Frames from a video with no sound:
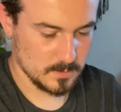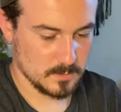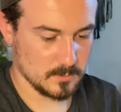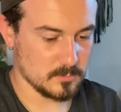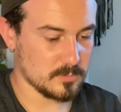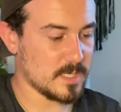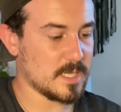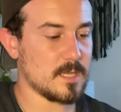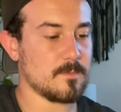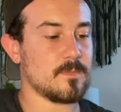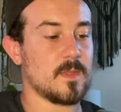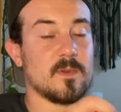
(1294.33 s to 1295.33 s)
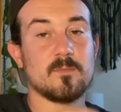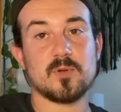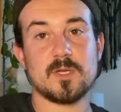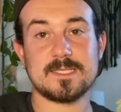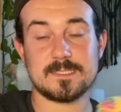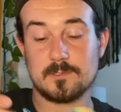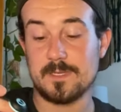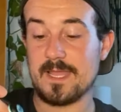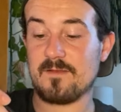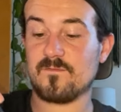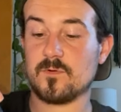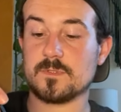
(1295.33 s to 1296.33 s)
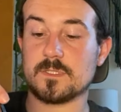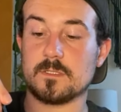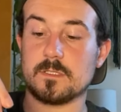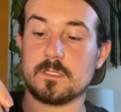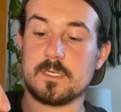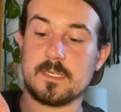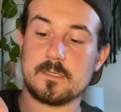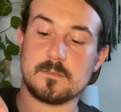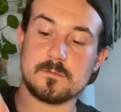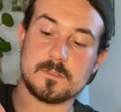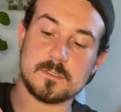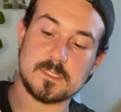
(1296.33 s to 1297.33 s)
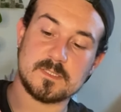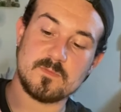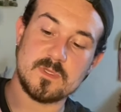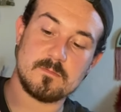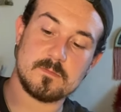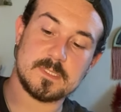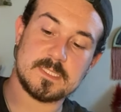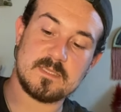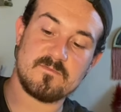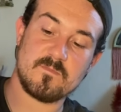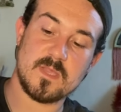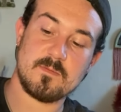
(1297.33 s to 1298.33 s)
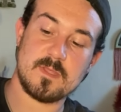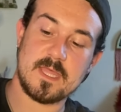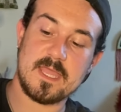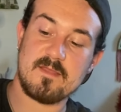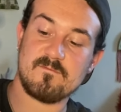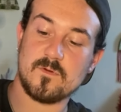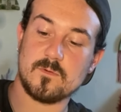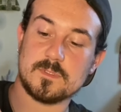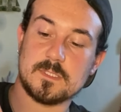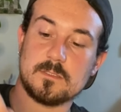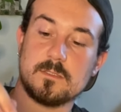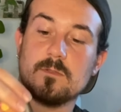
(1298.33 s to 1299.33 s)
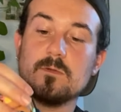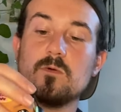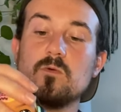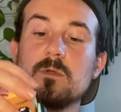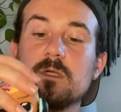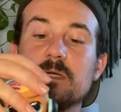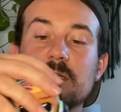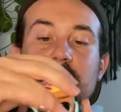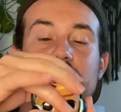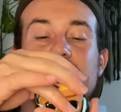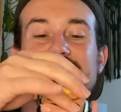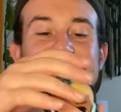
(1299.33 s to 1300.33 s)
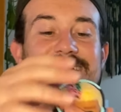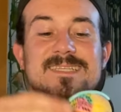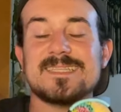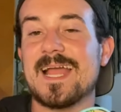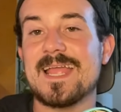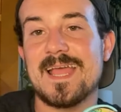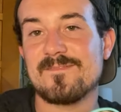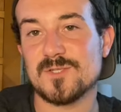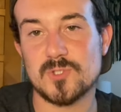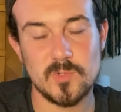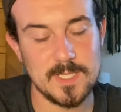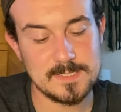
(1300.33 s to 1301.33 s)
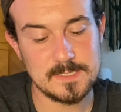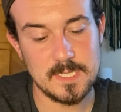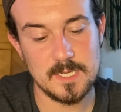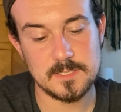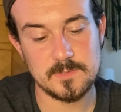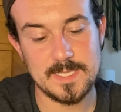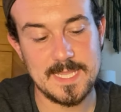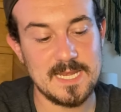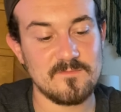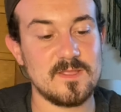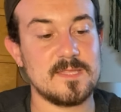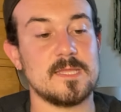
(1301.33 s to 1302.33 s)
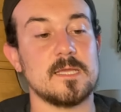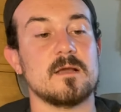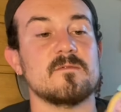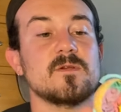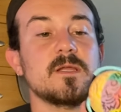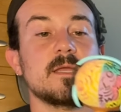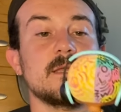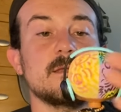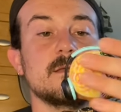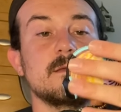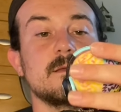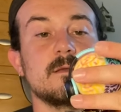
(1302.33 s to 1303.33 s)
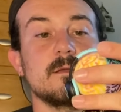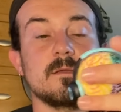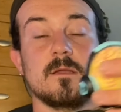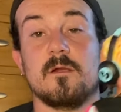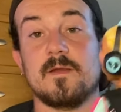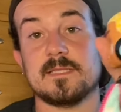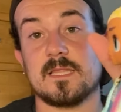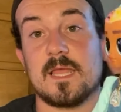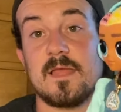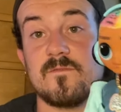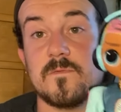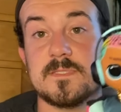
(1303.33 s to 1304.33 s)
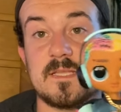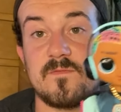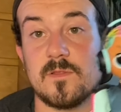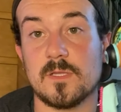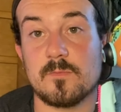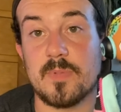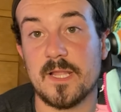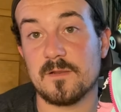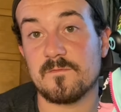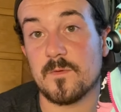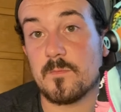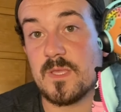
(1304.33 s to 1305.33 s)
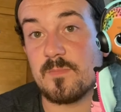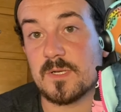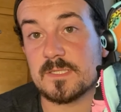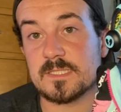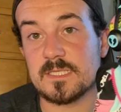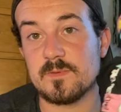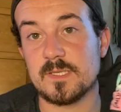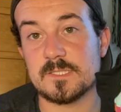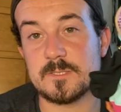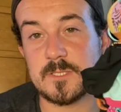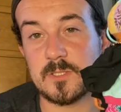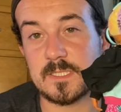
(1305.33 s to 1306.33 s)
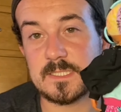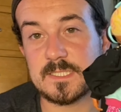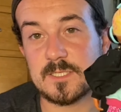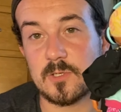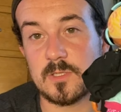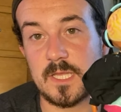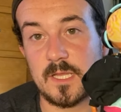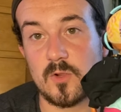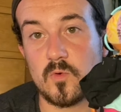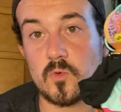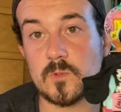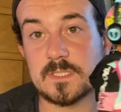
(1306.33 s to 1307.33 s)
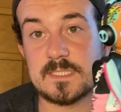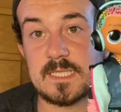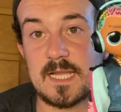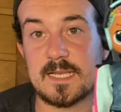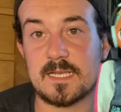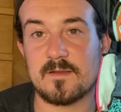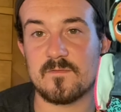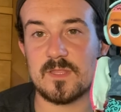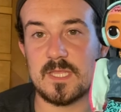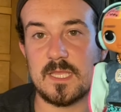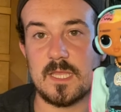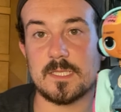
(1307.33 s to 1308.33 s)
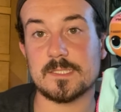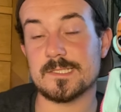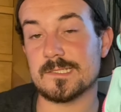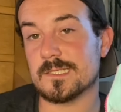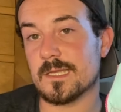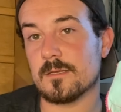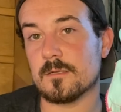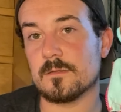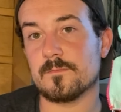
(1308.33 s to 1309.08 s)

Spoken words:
Alright, I'm gonna put his little headphones on now. So let me see if maybe the headphones look a little cooler. Because I have to showcase the hair, so I can't have anything covering it. Alright, the headphones definitely look better for me personally because you still could see all that cool design and everything in detail.